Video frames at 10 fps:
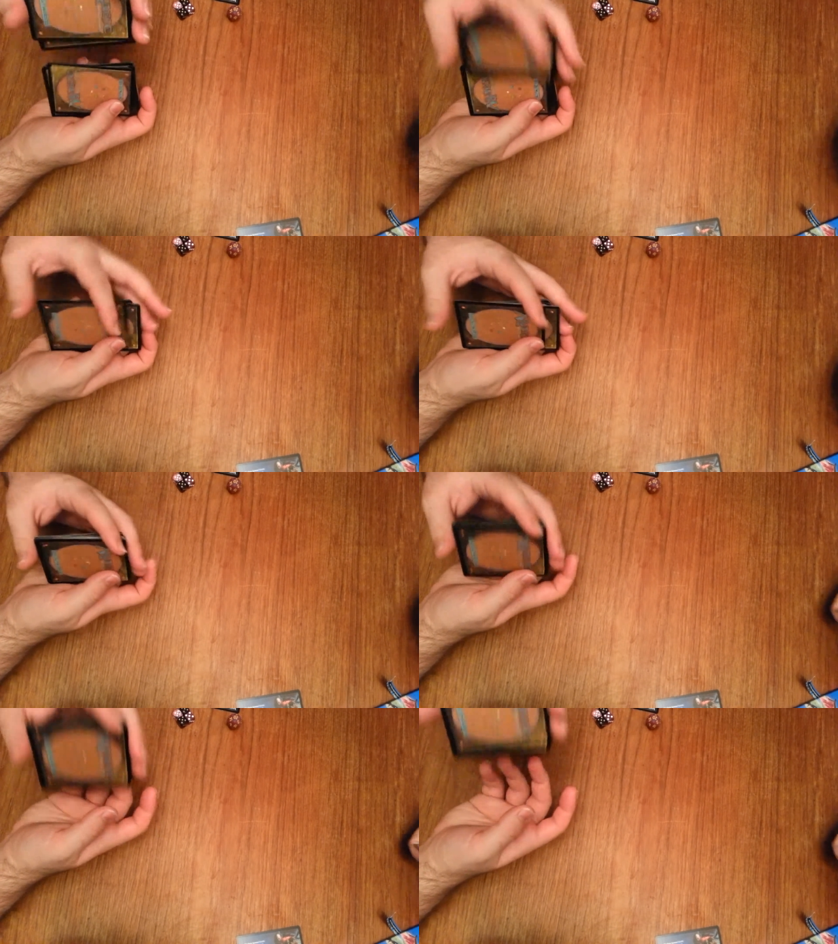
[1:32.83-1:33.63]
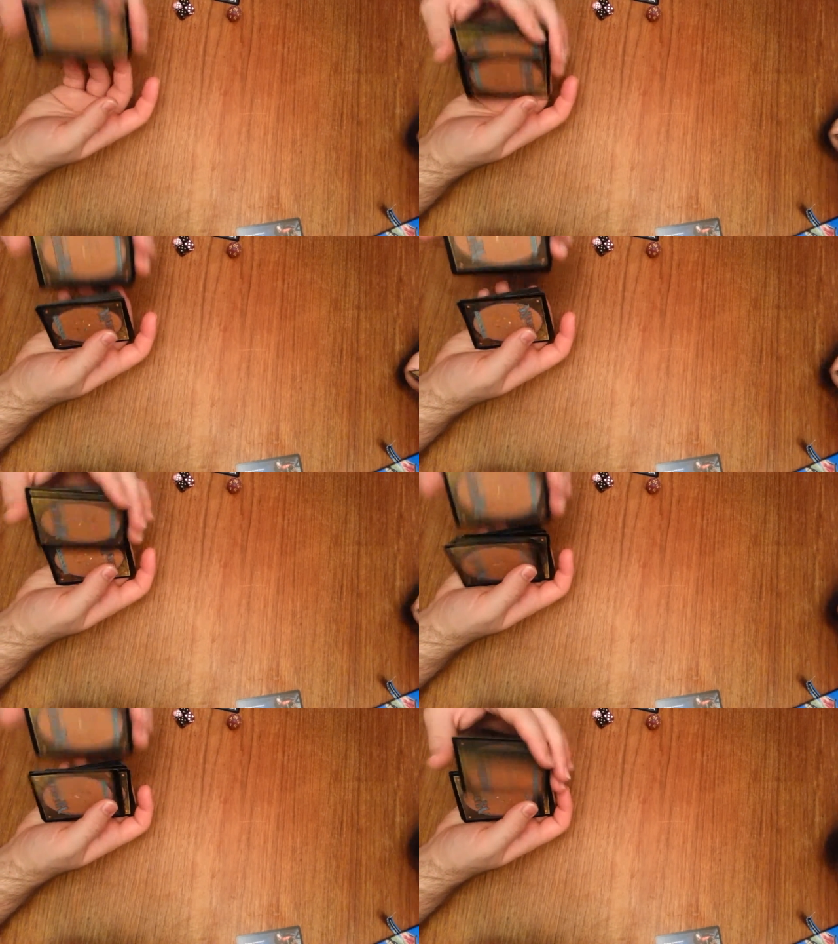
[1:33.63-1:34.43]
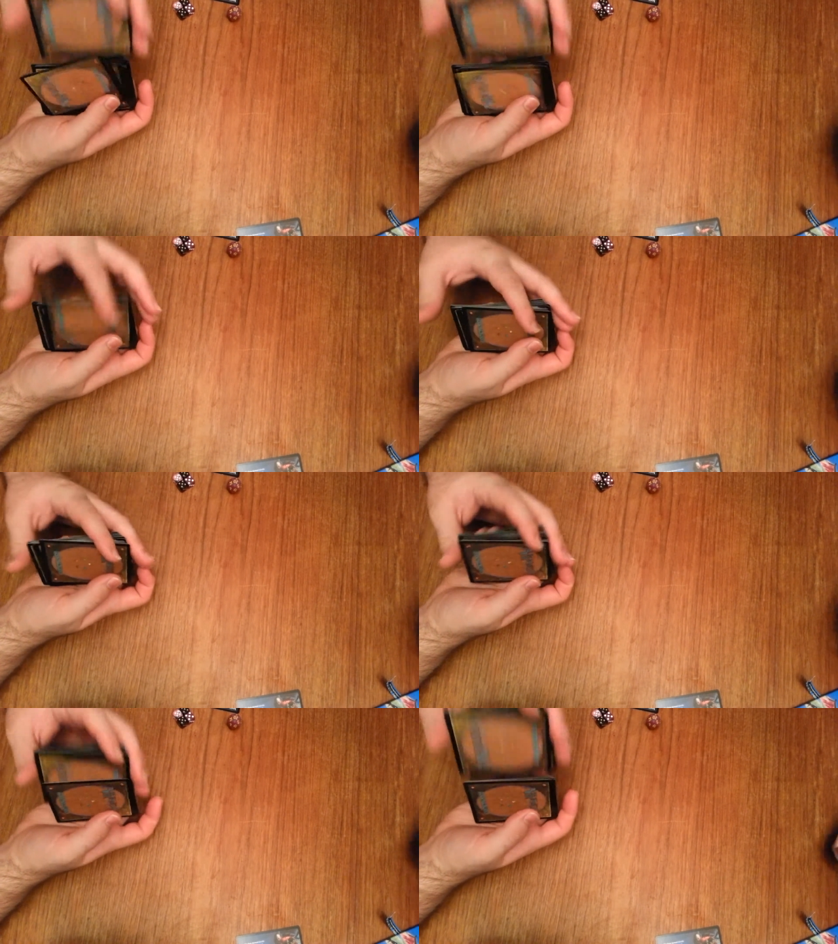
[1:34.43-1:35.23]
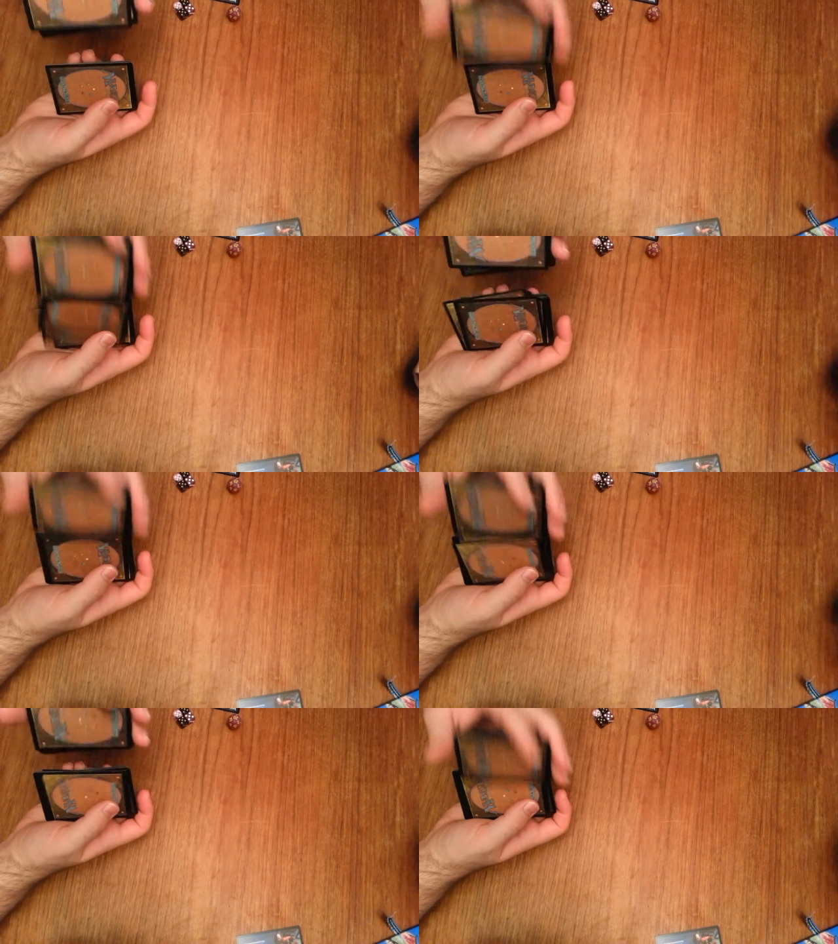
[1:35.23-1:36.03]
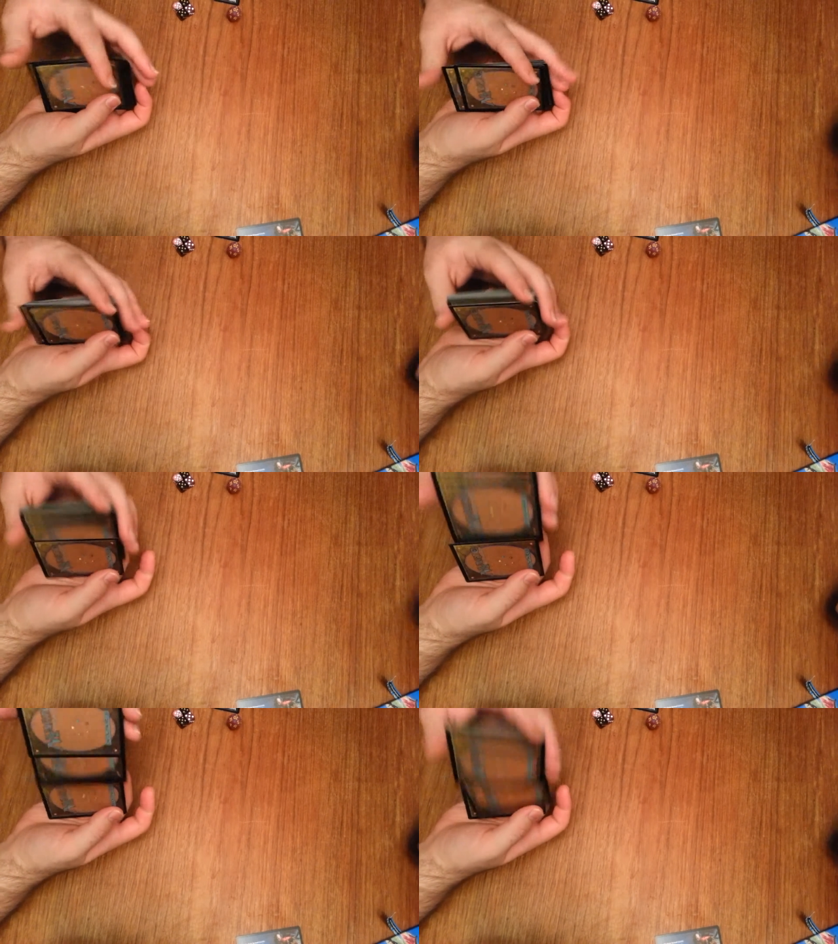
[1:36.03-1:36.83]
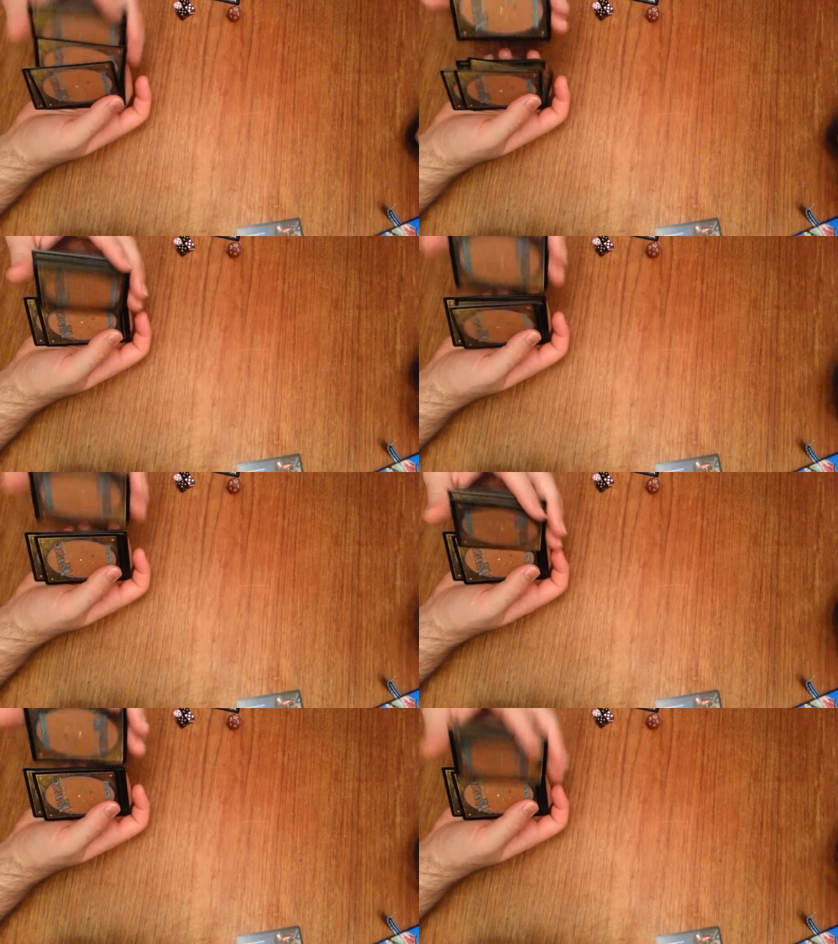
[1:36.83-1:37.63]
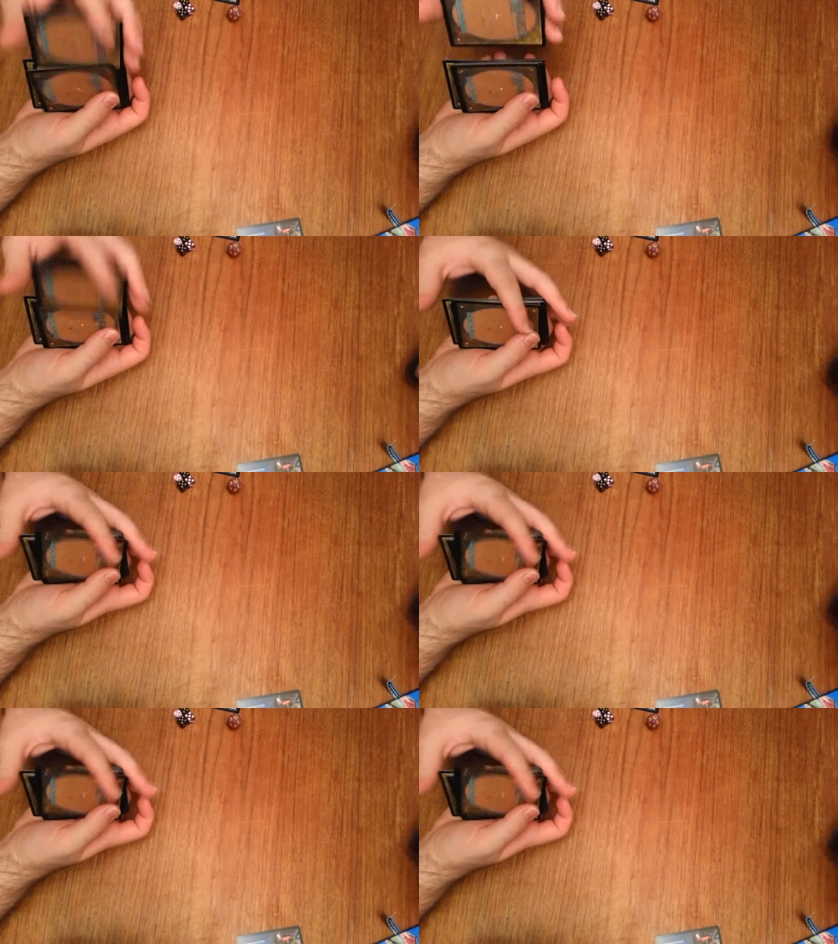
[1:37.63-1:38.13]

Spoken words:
[unreadable: no face in view]